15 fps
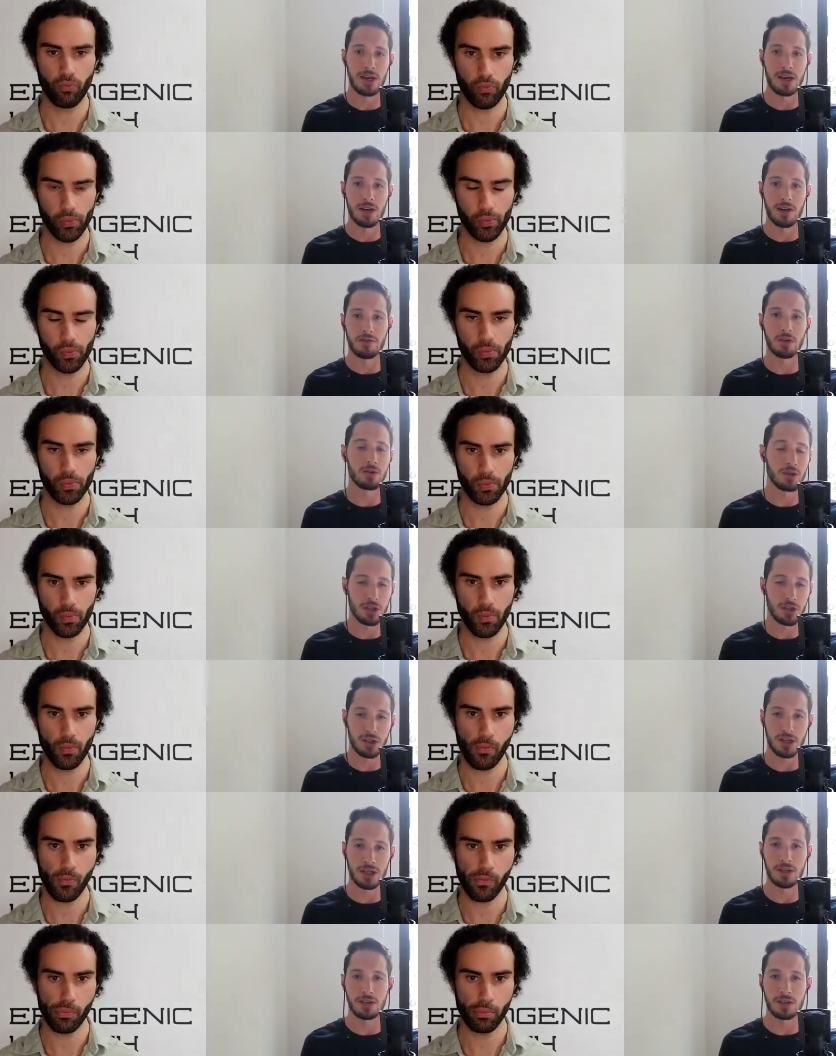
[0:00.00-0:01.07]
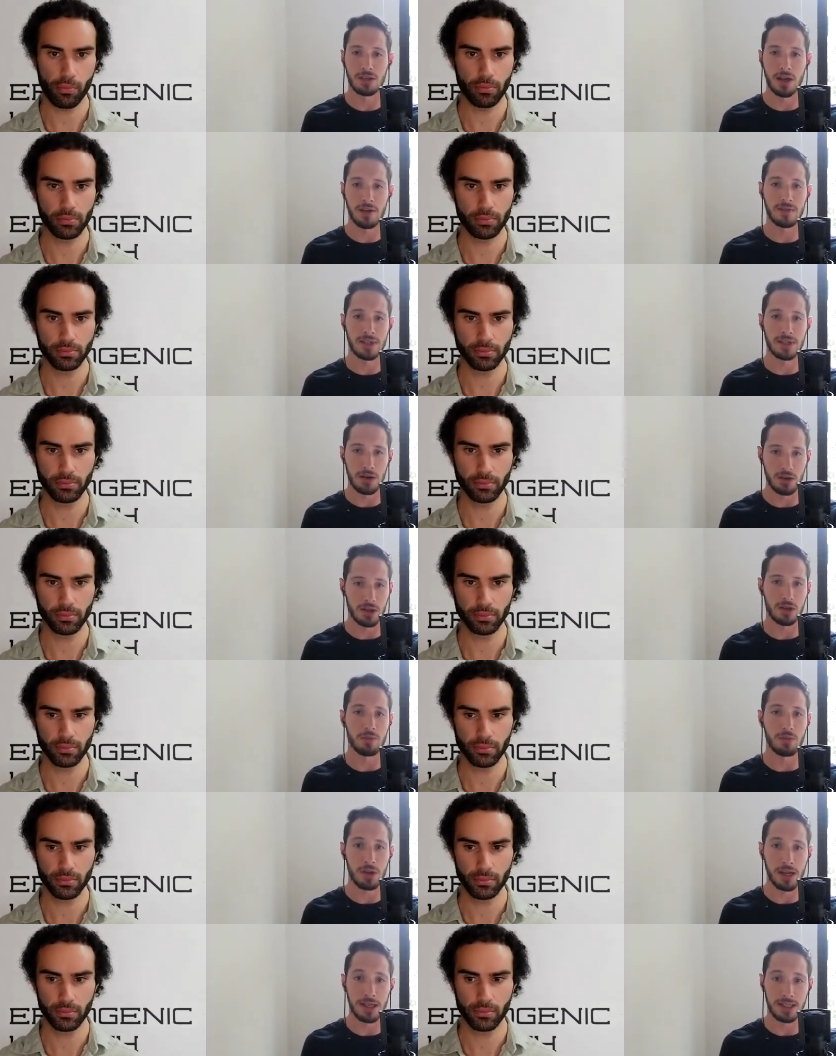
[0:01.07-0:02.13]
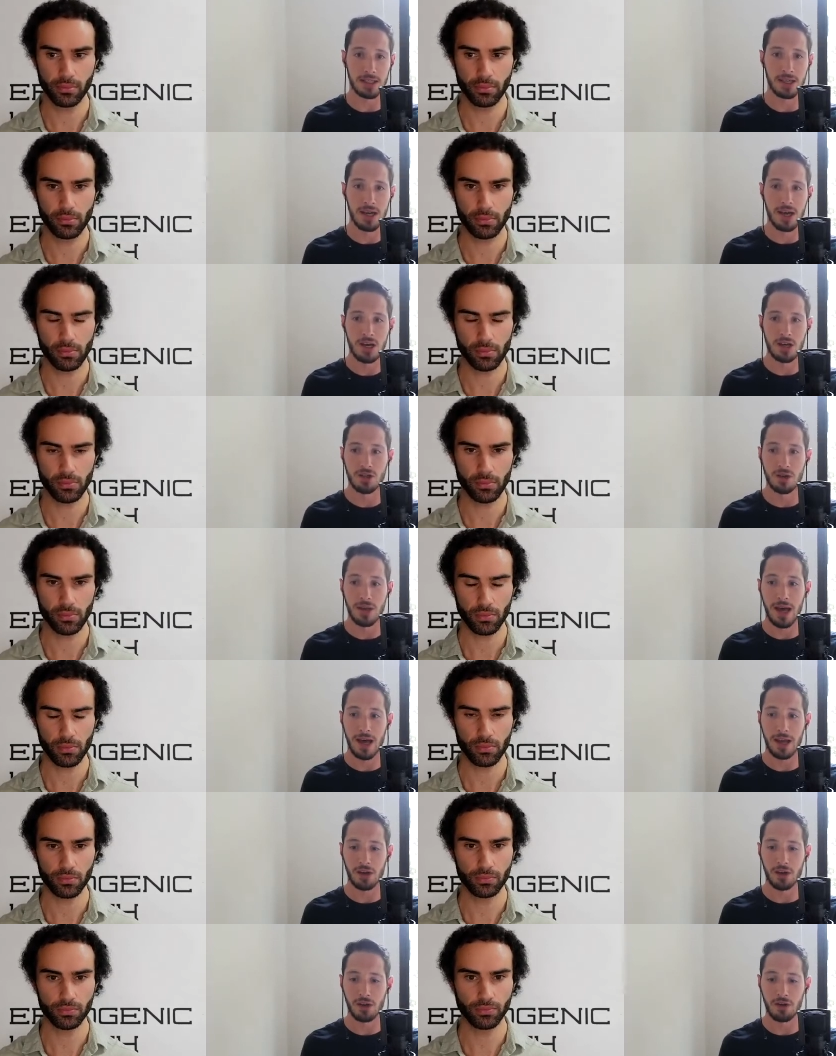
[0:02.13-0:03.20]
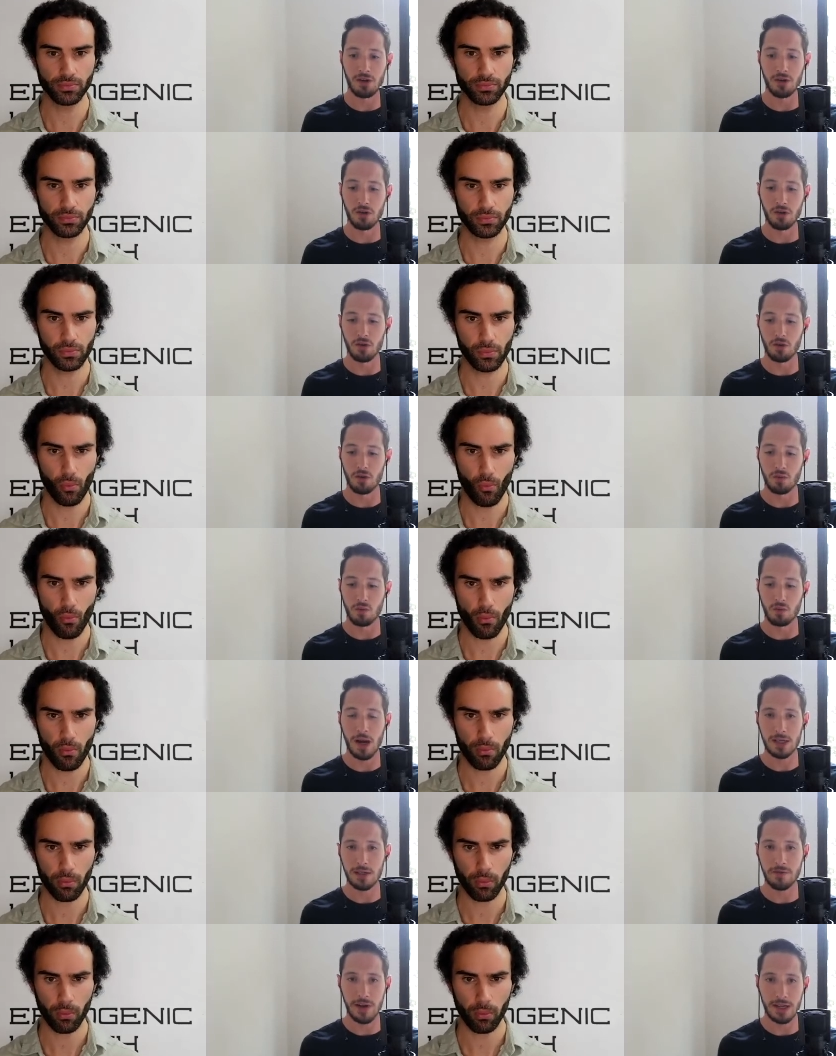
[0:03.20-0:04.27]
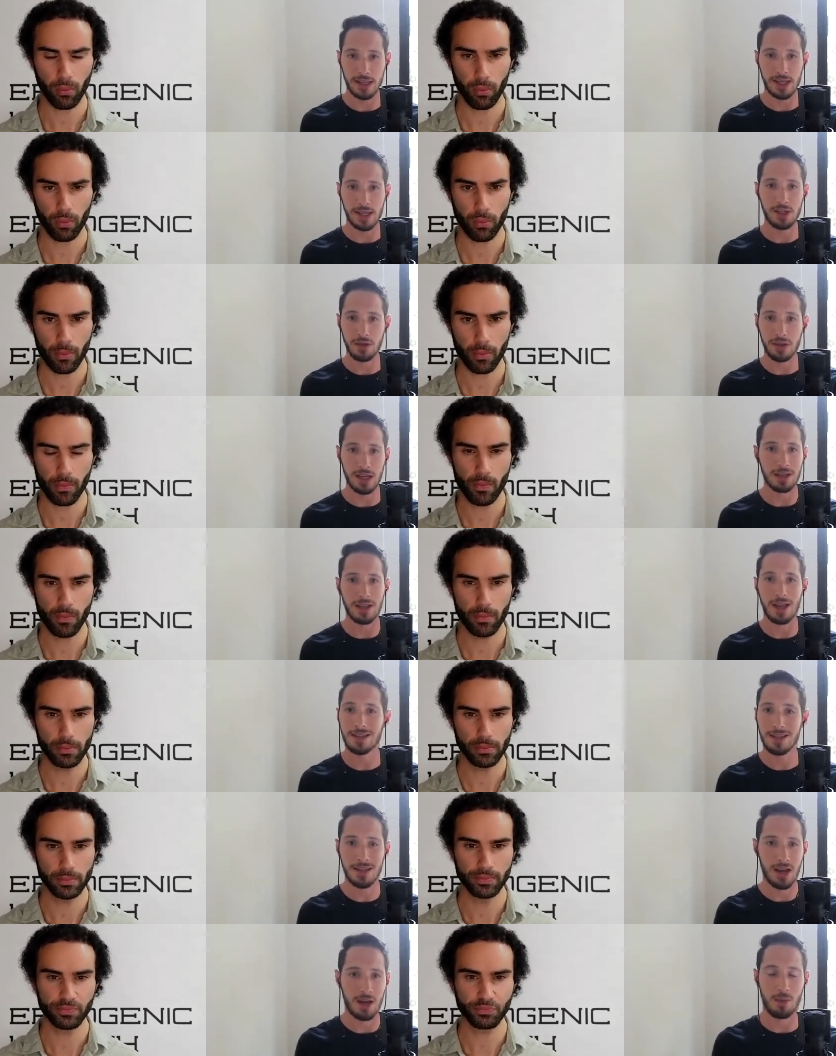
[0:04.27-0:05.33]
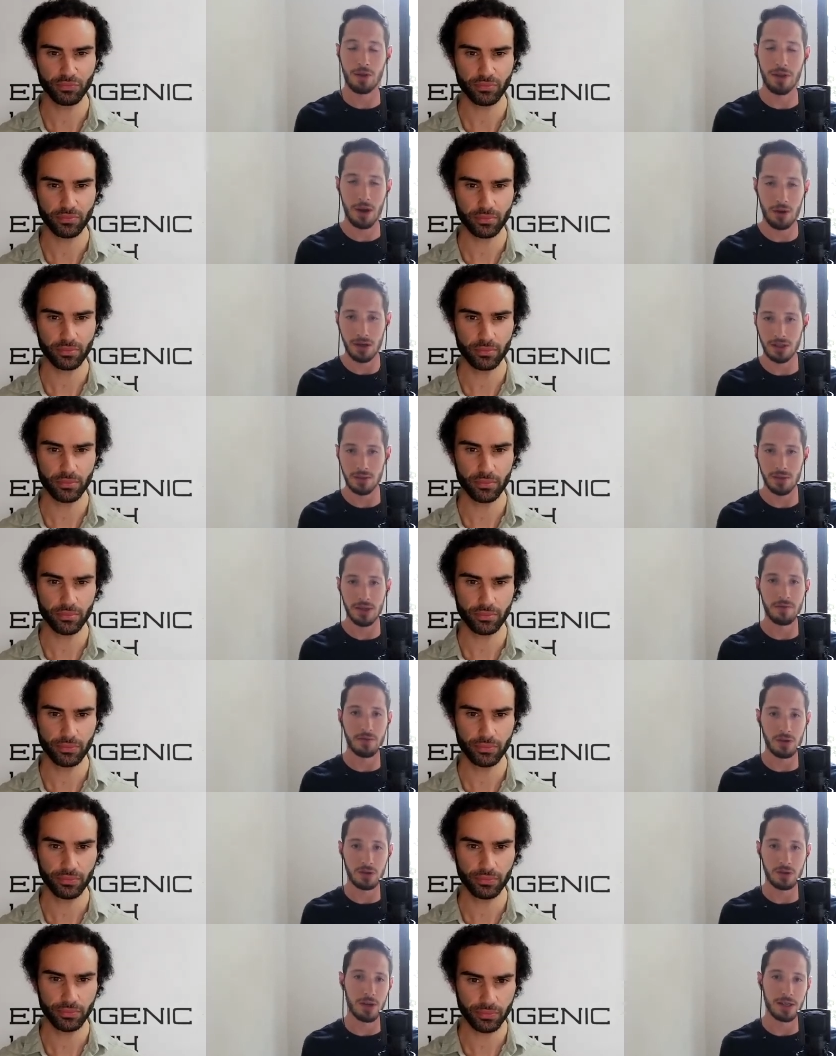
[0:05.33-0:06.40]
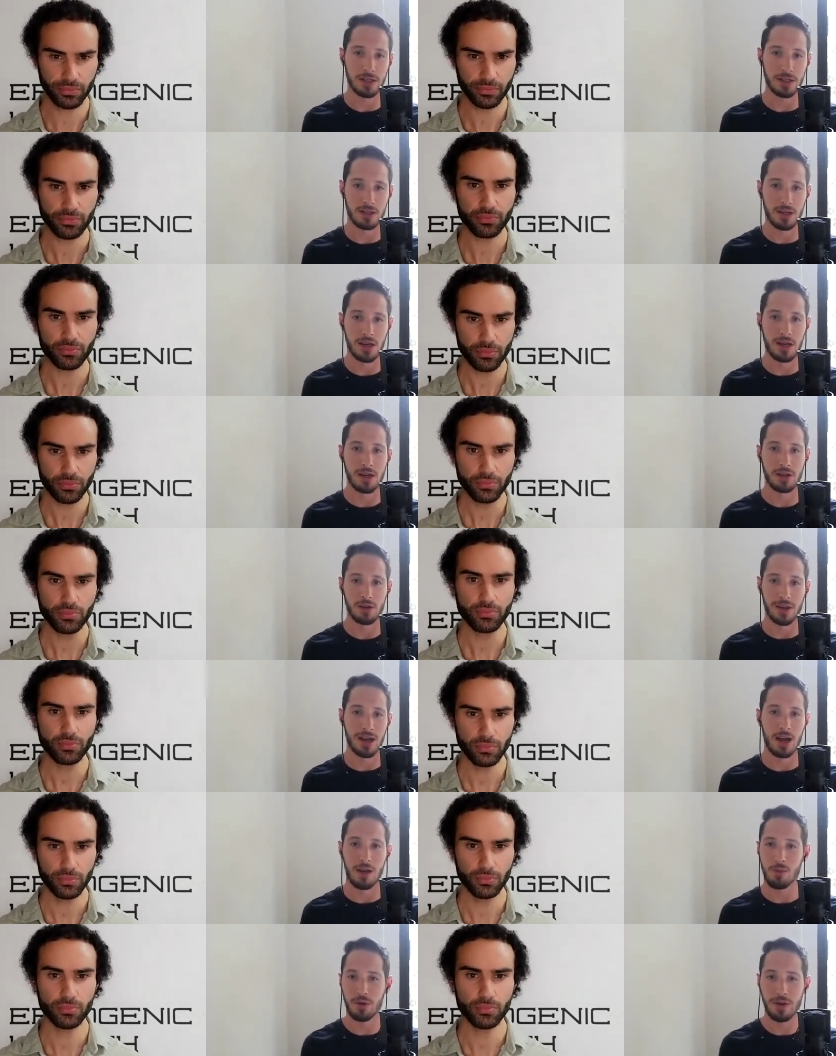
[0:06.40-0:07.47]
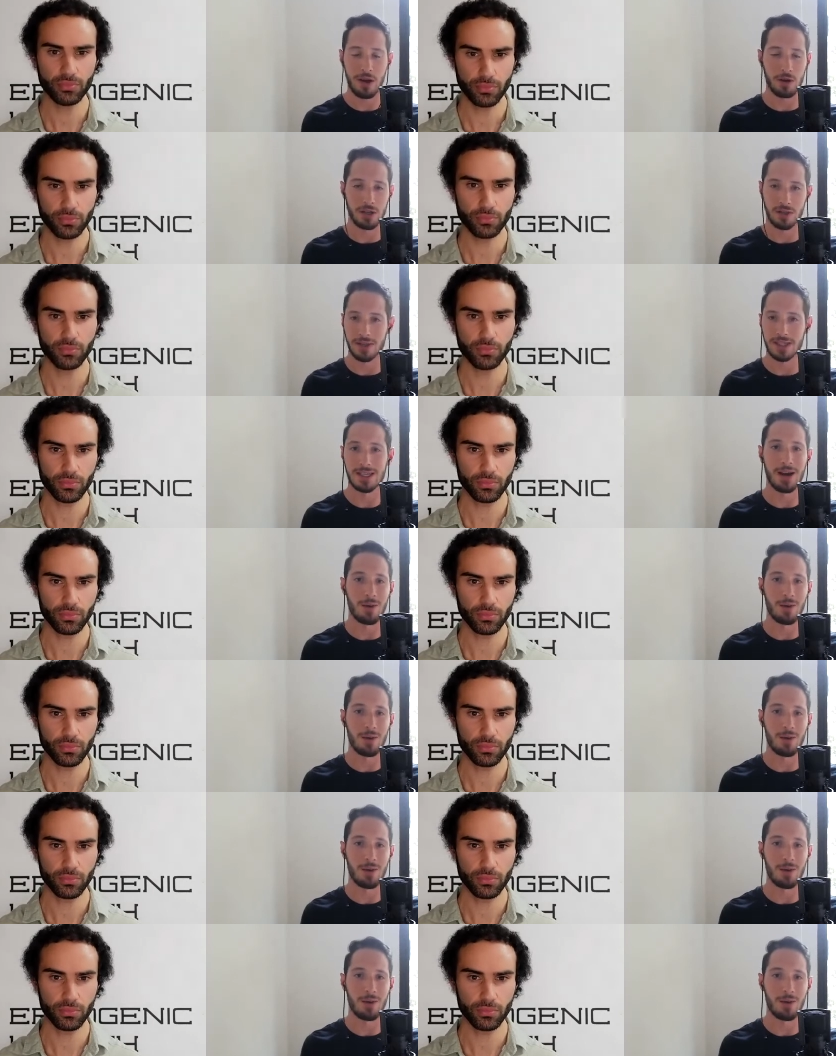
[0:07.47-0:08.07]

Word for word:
Speaker 1: of nutrition and lifestyle in a good place so that you're rectifying the issue that led to the hypothyroidism in the first place. You know, that hypothyroidism is not